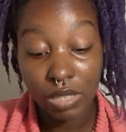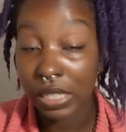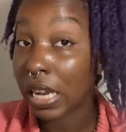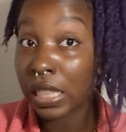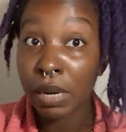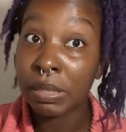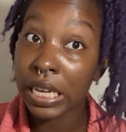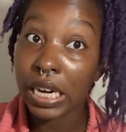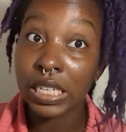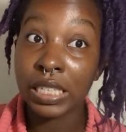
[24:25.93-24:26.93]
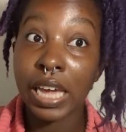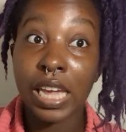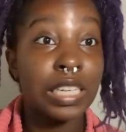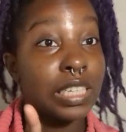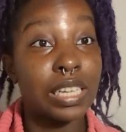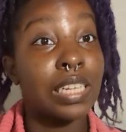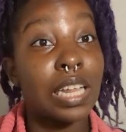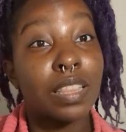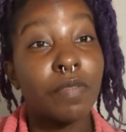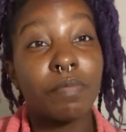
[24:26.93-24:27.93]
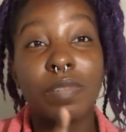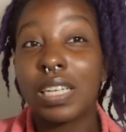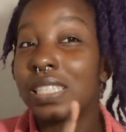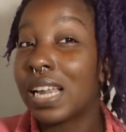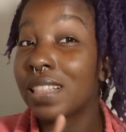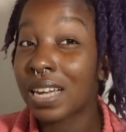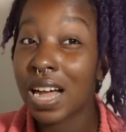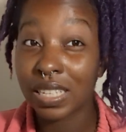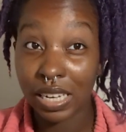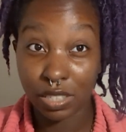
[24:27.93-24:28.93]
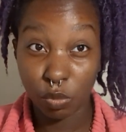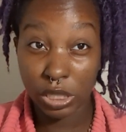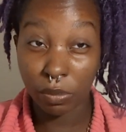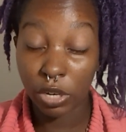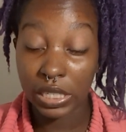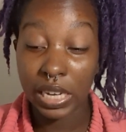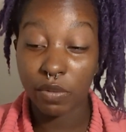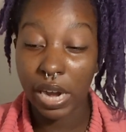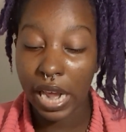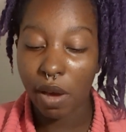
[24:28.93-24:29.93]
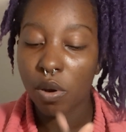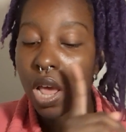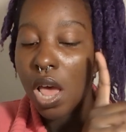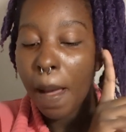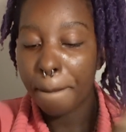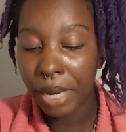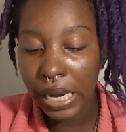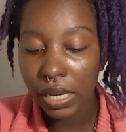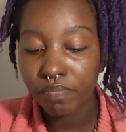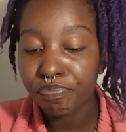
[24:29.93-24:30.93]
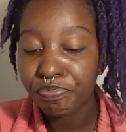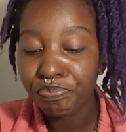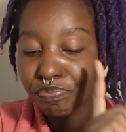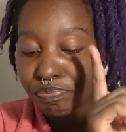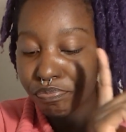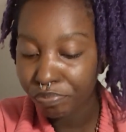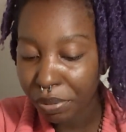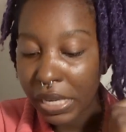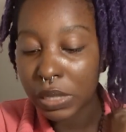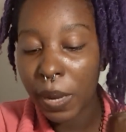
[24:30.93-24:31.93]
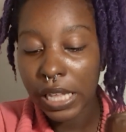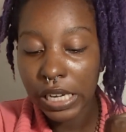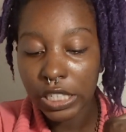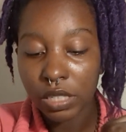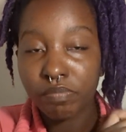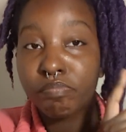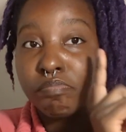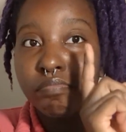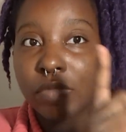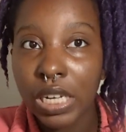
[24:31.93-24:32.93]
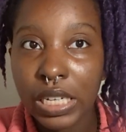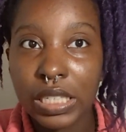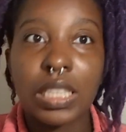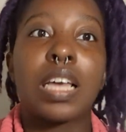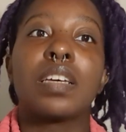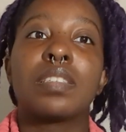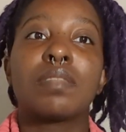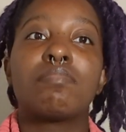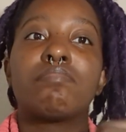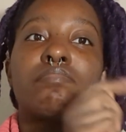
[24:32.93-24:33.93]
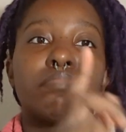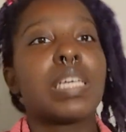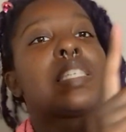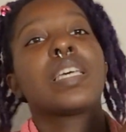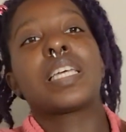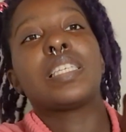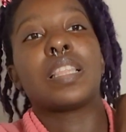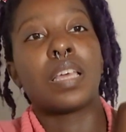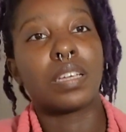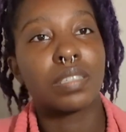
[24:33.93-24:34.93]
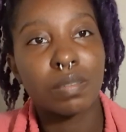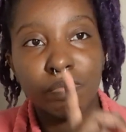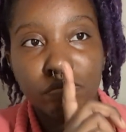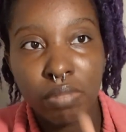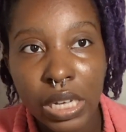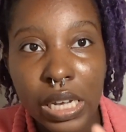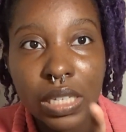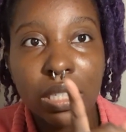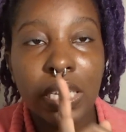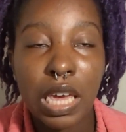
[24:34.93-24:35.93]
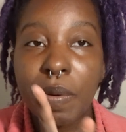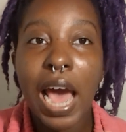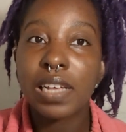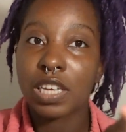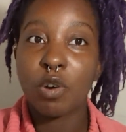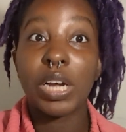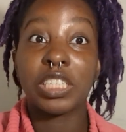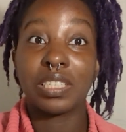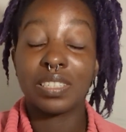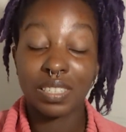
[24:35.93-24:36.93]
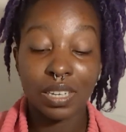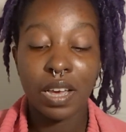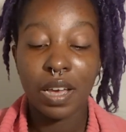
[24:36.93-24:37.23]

It's not that I'm scared to say it. It's just it's not the context in which I'm going to say it right now. But please pay attention. Look into things. Please look into things. Please keep asking questions.